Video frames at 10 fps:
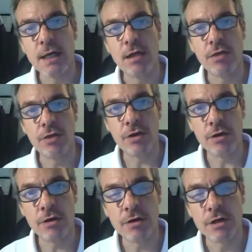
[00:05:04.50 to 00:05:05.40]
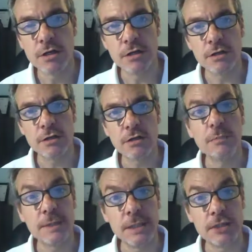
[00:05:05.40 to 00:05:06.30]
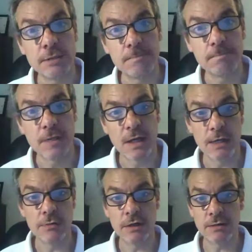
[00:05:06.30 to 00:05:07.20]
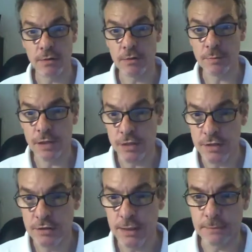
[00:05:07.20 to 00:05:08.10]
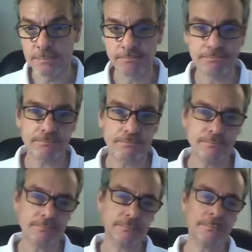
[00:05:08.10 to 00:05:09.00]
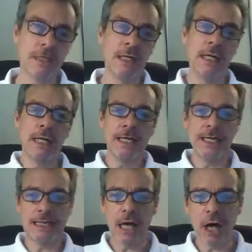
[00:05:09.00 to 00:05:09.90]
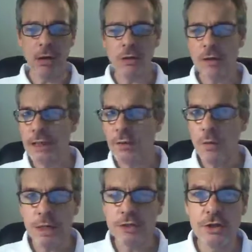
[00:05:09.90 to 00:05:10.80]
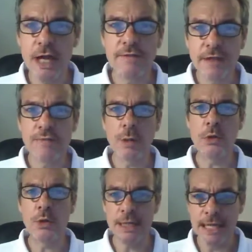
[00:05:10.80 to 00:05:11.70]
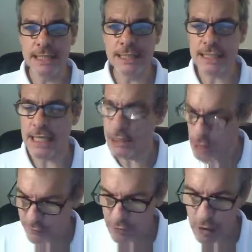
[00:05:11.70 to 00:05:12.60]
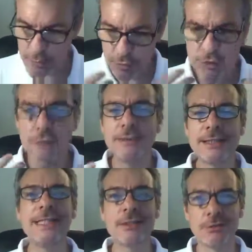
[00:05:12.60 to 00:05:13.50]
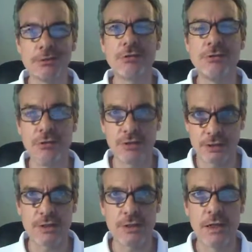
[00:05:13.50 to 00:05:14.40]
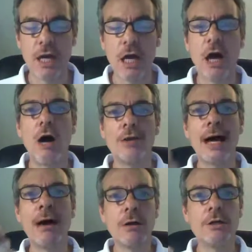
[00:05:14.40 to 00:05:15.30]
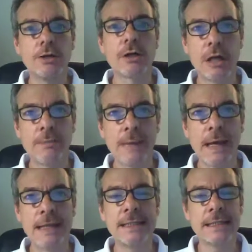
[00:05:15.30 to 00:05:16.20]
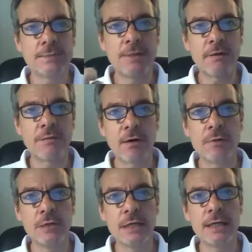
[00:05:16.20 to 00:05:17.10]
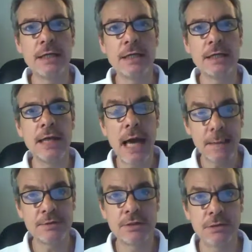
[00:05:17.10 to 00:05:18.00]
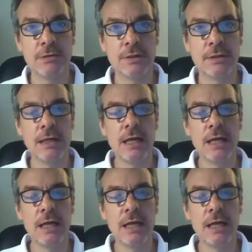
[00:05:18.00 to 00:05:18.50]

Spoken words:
the competition and what the competition is doing. It's only once you have developed your analysis and you have come to some key conclusions on how your campaign is performing in absolute